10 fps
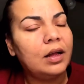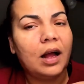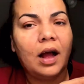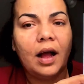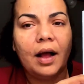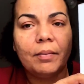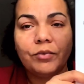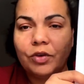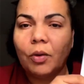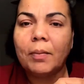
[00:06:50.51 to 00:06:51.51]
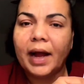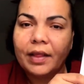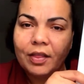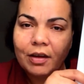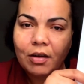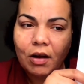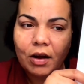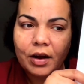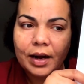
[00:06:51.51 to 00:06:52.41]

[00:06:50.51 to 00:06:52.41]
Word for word: Um, don't mind the card.